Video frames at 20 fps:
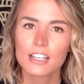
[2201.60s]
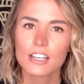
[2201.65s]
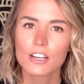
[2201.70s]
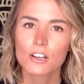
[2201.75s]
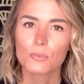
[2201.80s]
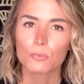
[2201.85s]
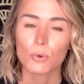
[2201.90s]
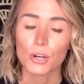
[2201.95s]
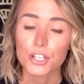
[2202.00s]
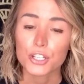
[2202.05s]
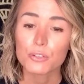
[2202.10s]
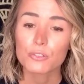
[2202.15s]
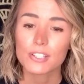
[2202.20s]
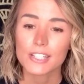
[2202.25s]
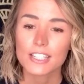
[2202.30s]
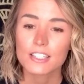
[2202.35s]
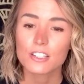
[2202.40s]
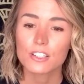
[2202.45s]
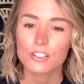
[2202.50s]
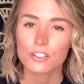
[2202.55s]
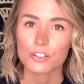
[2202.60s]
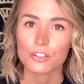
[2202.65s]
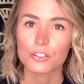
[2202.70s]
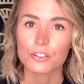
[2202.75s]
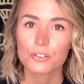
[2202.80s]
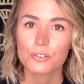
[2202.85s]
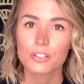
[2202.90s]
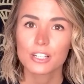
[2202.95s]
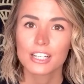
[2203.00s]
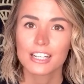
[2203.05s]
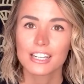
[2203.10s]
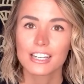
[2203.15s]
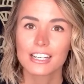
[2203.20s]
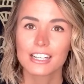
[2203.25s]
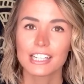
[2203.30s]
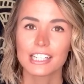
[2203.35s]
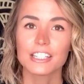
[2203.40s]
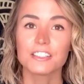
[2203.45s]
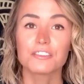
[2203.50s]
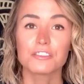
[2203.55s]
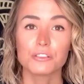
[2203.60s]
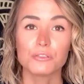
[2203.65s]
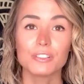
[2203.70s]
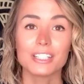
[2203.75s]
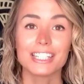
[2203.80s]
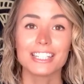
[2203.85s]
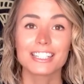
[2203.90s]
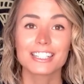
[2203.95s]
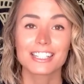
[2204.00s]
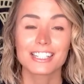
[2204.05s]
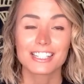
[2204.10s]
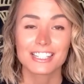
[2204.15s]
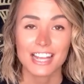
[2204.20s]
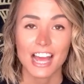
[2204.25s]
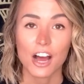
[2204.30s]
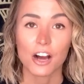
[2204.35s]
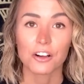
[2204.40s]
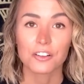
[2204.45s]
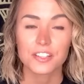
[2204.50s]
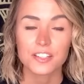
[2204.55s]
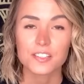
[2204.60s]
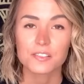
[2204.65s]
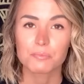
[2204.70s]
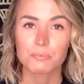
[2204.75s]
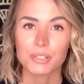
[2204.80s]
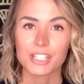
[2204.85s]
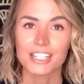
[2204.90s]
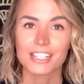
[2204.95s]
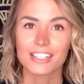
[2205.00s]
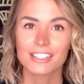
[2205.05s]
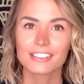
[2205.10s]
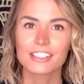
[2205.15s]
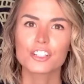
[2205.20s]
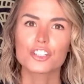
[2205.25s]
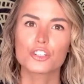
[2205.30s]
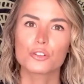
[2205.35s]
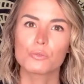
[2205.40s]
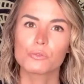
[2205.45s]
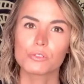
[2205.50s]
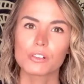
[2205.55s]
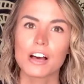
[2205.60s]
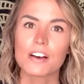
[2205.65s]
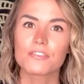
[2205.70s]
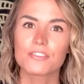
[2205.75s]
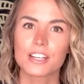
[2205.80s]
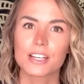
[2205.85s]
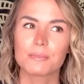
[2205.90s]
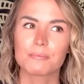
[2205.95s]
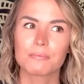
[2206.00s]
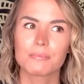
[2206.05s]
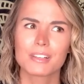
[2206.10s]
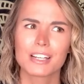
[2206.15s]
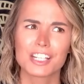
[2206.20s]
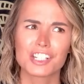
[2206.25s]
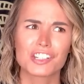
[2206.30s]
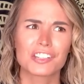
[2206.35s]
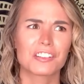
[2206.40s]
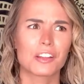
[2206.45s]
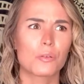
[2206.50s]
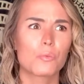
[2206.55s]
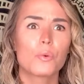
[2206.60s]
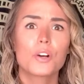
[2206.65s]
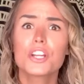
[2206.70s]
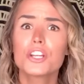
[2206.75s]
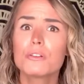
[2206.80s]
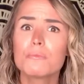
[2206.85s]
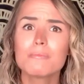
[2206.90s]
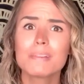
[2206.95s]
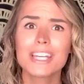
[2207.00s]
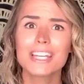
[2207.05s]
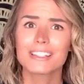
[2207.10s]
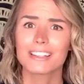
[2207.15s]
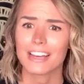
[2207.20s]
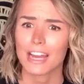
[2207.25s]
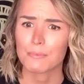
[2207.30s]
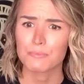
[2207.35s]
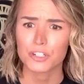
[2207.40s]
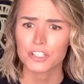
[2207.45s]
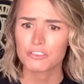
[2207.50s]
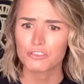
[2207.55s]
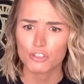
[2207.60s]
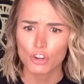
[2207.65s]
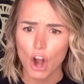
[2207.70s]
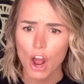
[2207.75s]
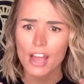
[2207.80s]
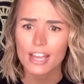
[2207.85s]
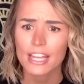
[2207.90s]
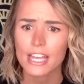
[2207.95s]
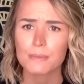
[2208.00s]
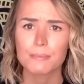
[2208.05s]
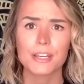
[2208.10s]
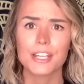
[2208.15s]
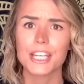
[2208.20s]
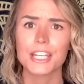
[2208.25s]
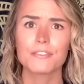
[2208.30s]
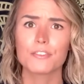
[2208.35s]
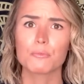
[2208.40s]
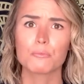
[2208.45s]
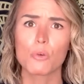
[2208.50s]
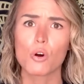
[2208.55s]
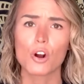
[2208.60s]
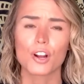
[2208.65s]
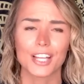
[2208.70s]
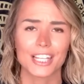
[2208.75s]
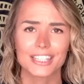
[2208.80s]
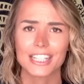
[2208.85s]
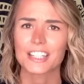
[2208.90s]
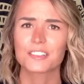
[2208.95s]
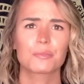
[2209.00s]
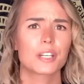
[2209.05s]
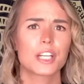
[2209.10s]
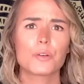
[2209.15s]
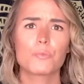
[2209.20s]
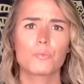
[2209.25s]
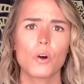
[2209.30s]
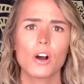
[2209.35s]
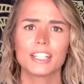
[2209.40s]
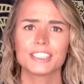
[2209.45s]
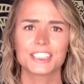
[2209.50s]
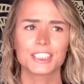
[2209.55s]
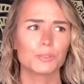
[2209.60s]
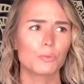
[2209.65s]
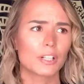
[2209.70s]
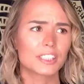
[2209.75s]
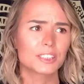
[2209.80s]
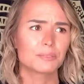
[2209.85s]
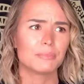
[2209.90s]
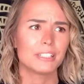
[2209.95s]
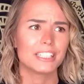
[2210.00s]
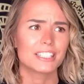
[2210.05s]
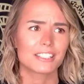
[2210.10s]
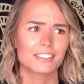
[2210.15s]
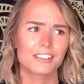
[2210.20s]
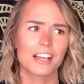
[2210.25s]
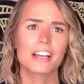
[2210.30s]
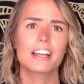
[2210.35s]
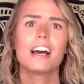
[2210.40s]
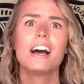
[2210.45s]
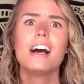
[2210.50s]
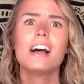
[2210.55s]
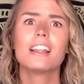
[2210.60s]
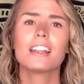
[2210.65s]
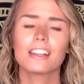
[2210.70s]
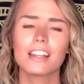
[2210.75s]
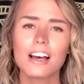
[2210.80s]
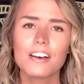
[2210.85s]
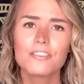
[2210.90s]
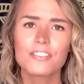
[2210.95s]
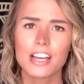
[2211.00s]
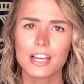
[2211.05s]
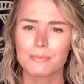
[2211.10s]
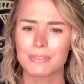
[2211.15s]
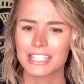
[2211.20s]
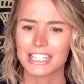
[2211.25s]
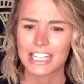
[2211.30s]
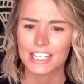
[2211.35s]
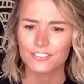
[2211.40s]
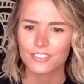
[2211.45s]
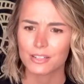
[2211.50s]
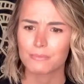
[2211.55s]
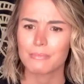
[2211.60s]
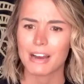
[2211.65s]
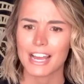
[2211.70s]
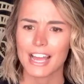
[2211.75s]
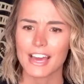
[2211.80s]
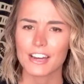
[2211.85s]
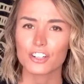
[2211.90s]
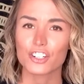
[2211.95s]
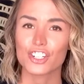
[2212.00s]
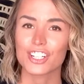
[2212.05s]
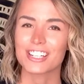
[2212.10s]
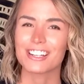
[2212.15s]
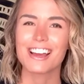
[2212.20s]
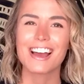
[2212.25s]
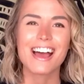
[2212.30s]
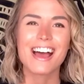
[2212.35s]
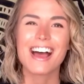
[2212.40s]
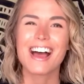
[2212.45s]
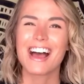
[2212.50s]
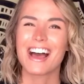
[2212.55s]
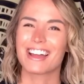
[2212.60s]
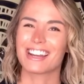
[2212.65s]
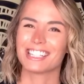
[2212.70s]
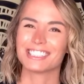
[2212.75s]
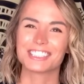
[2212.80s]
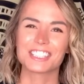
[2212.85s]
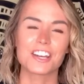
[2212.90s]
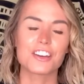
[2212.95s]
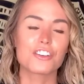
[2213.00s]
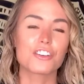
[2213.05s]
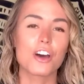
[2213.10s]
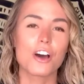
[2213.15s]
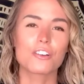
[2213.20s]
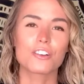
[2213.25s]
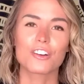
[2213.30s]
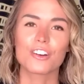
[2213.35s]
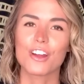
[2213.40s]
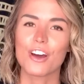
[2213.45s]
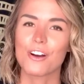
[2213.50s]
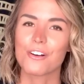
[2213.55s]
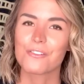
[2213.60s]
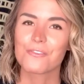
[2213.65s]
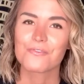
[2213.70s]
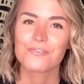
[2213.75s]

what you need to do is you need to tell this being that you love him. And she's like, what do you mean? Like, I'm just drawing him in even more. Like, that's what he wants. He wants me to, like, love him and give him my energy. And I said, no.